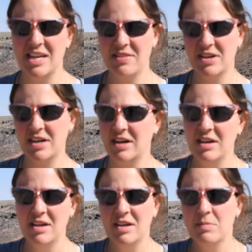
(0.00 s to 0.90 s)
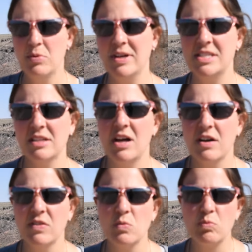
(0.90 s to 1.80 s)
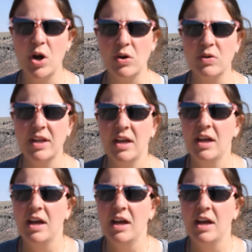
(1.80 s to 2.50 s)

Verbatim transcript: another point along the road.